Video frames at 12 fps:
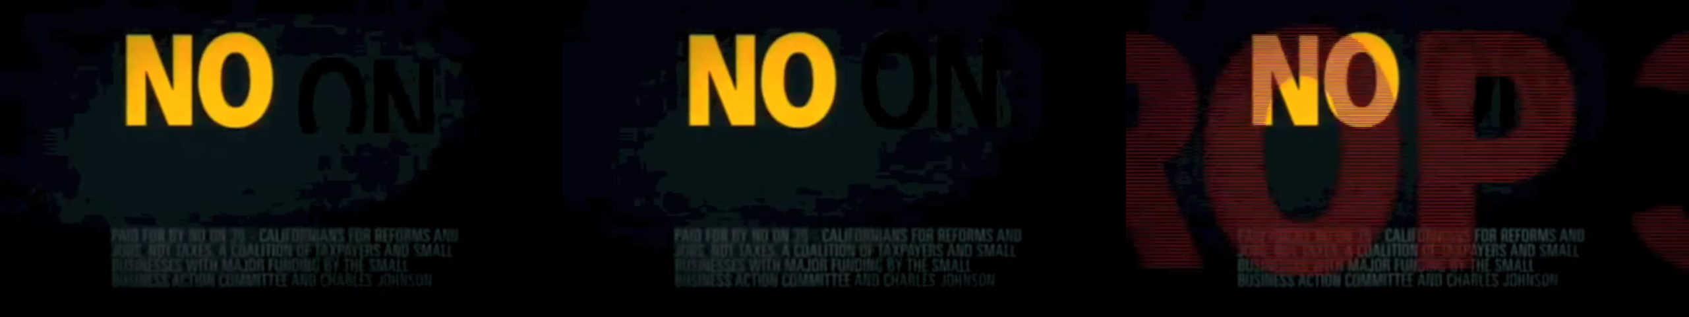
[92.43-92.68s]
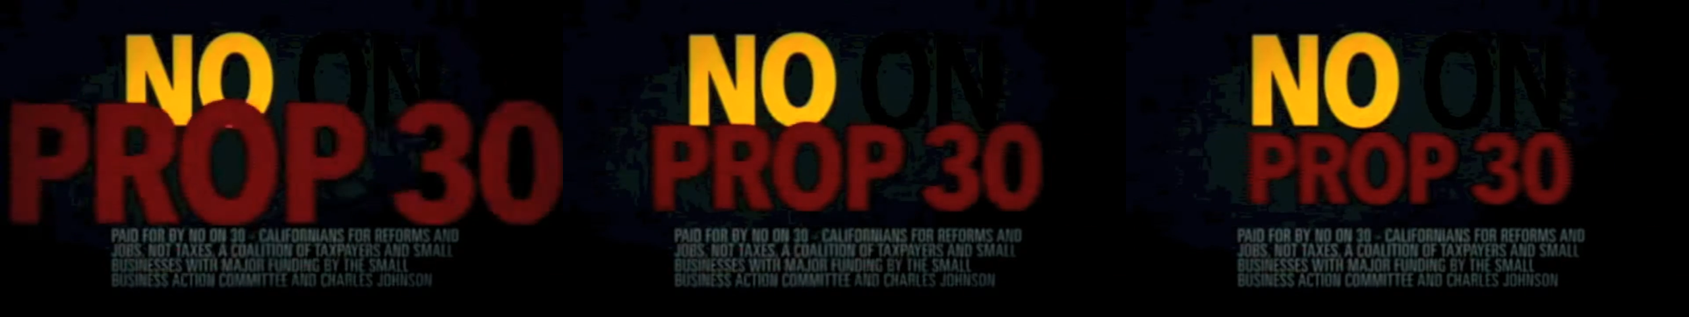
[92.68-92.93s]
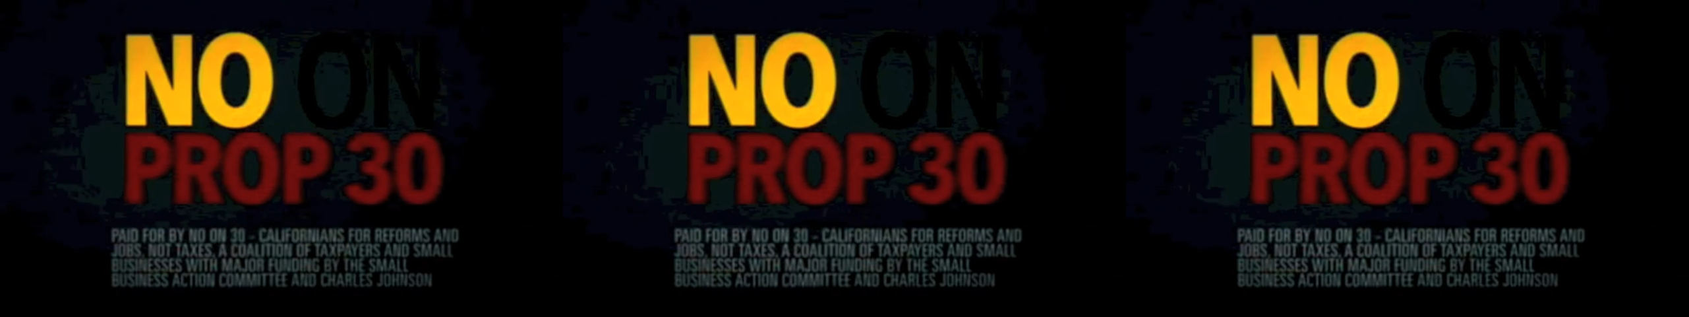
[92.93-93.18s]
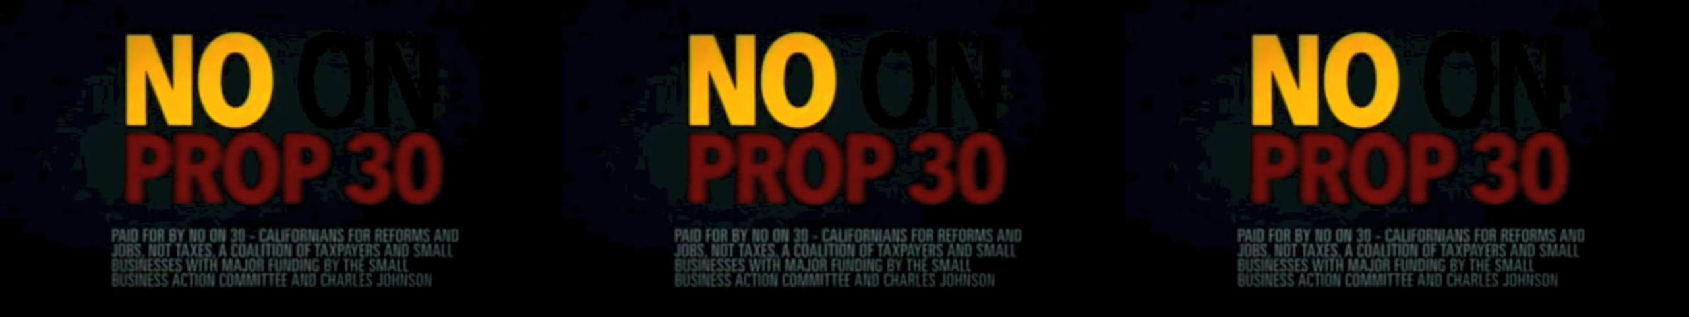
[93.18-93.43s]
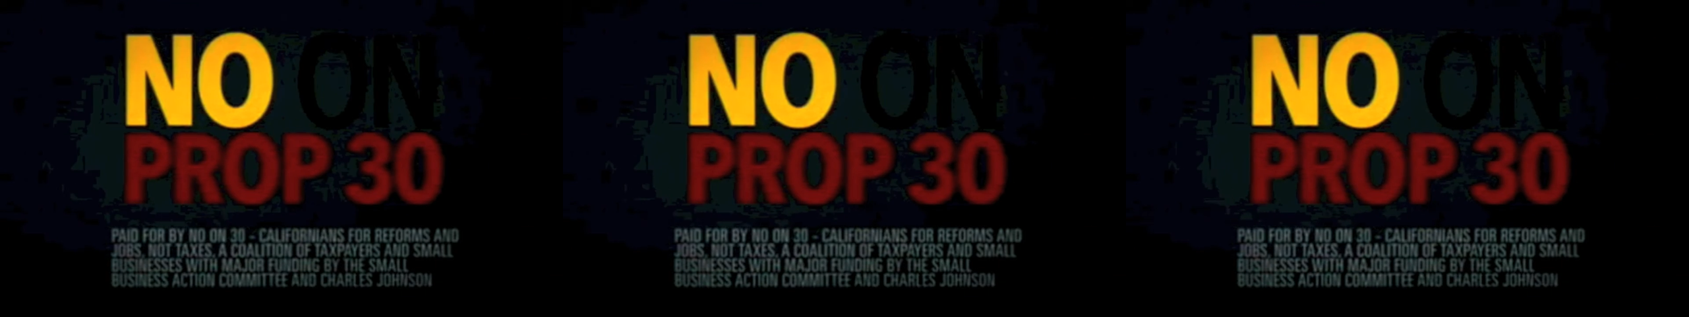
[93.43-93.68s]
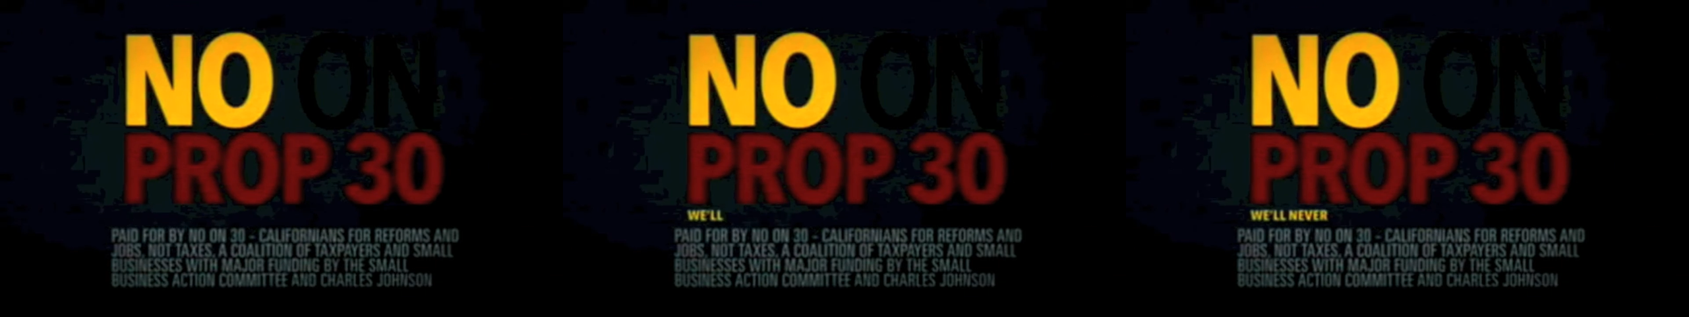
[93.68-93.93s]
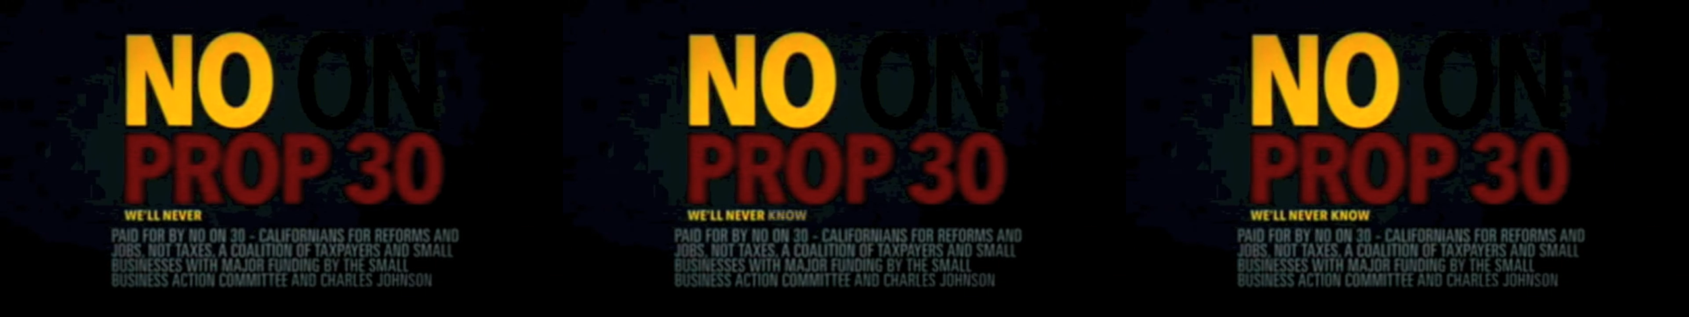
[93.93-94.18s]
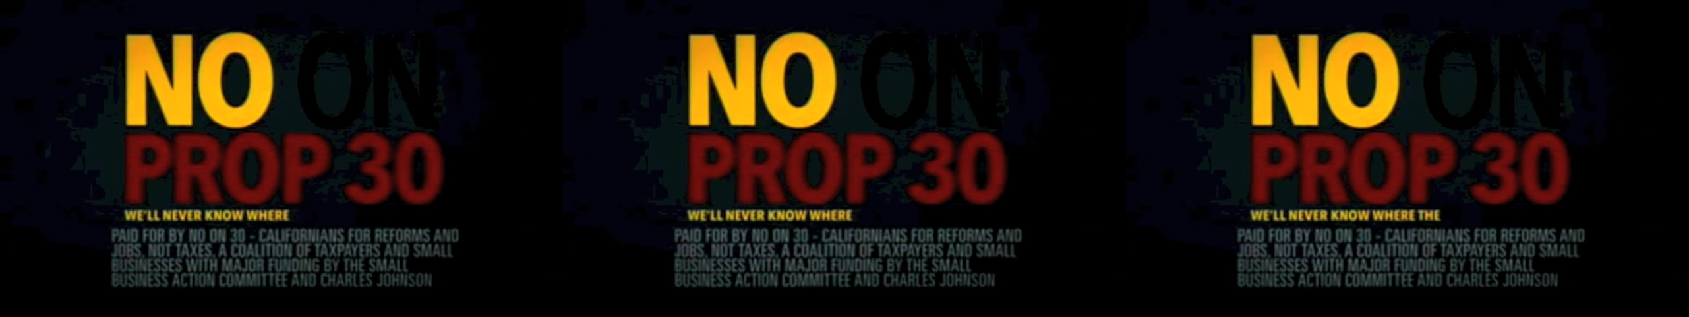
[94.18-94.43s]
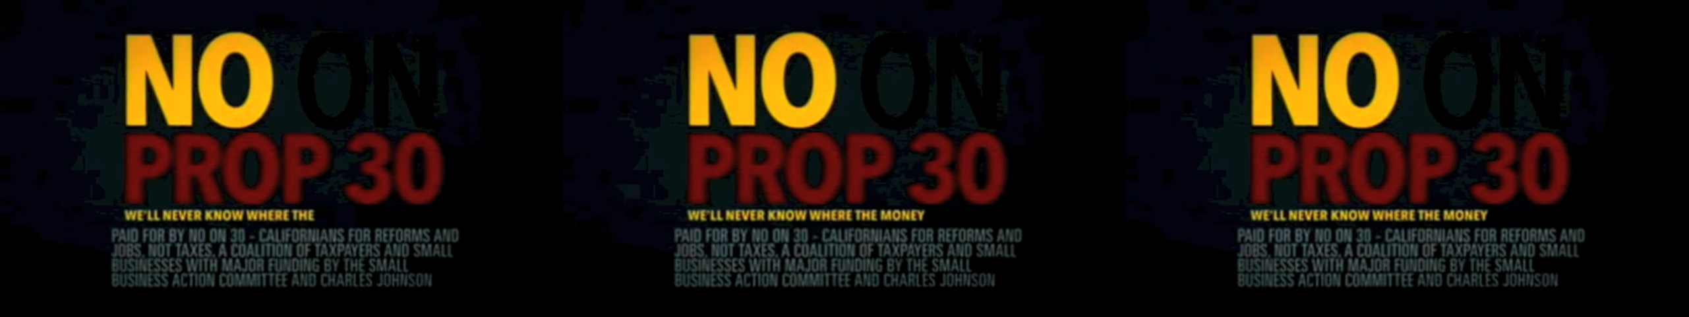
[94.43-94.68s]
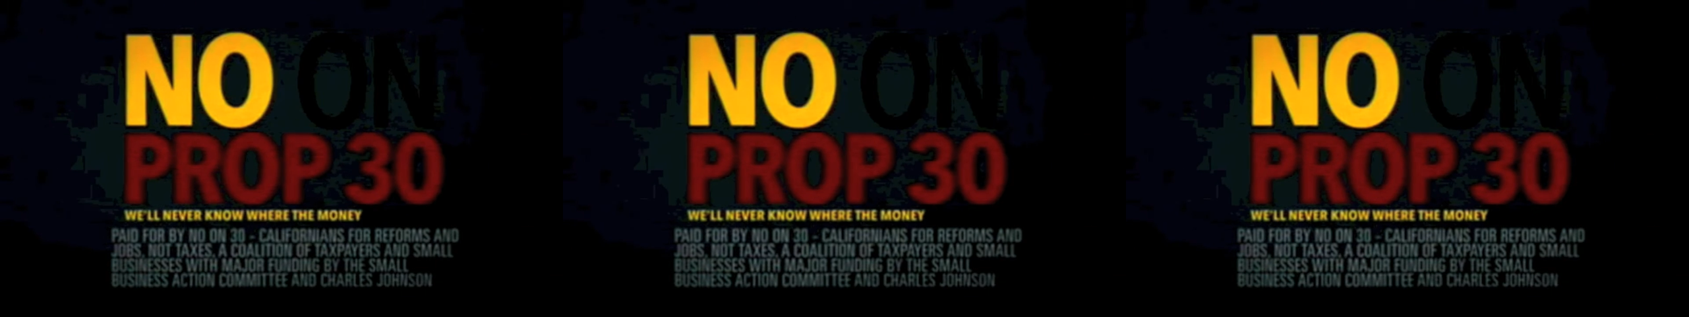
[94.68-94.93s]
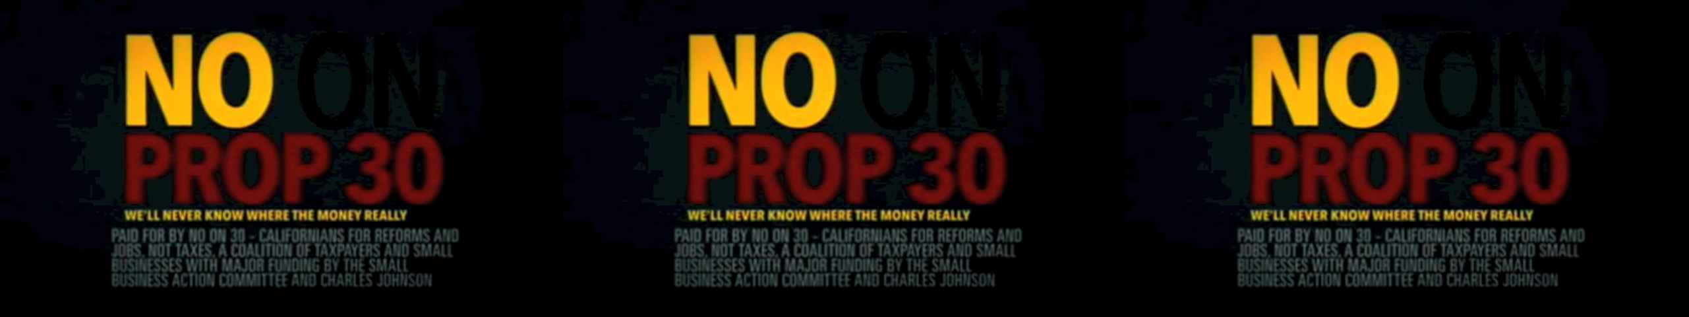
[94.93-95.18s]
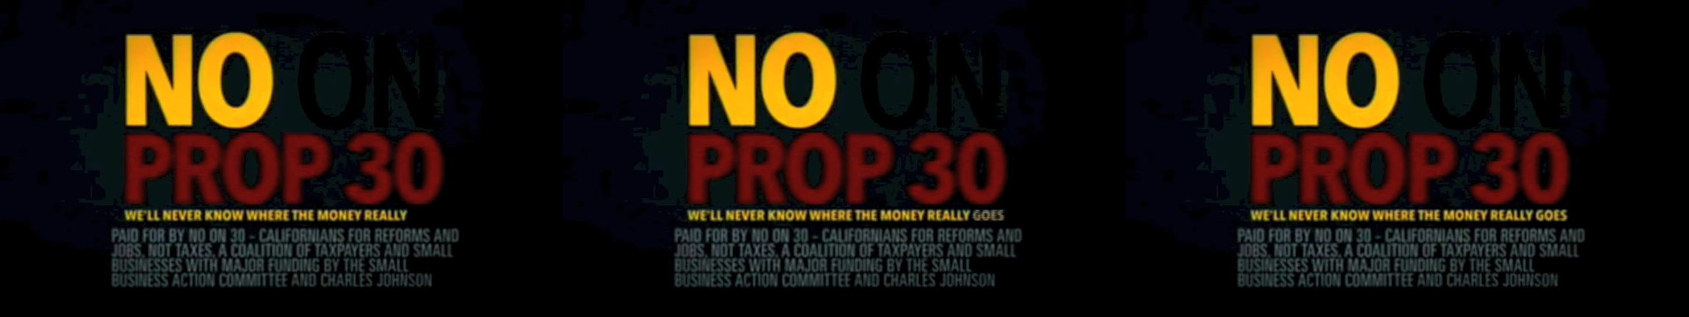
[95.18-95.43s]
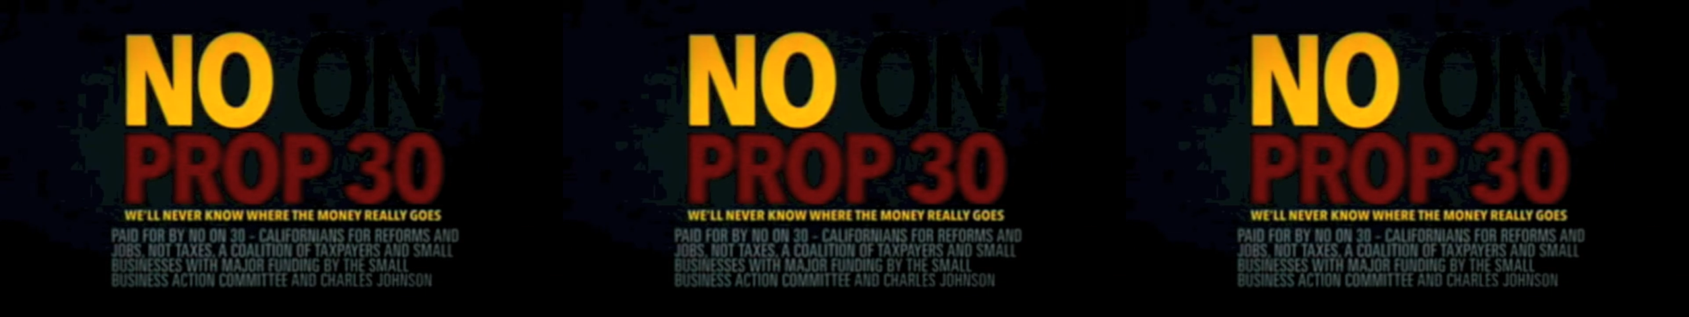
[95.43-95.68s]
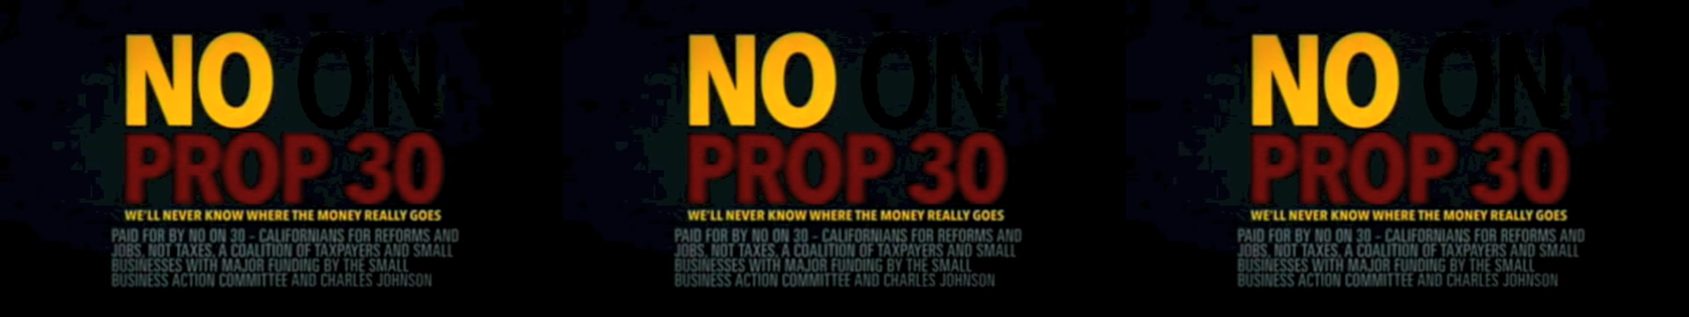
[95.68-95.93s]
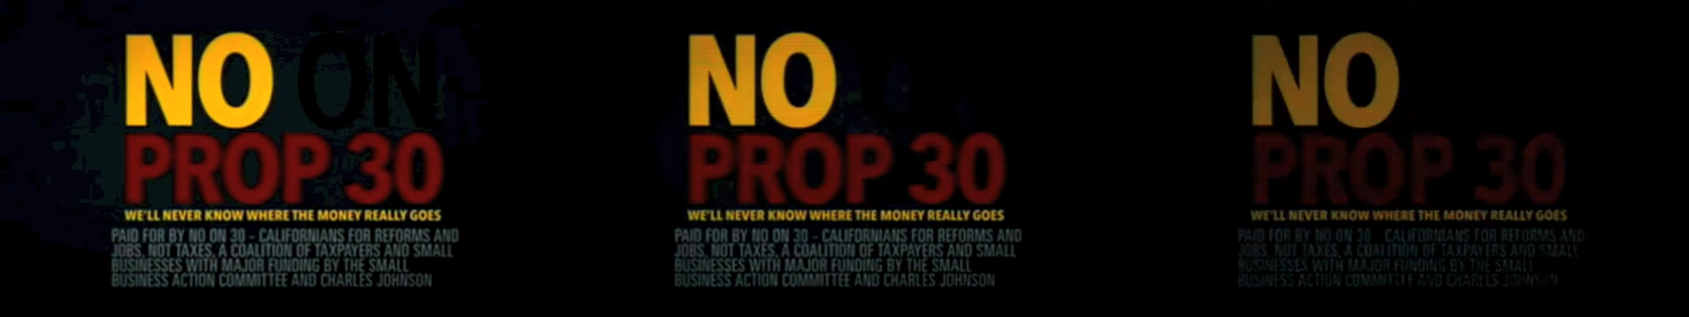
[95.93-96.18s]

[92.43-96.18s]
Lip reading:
No face is visible, so there are no lips to read.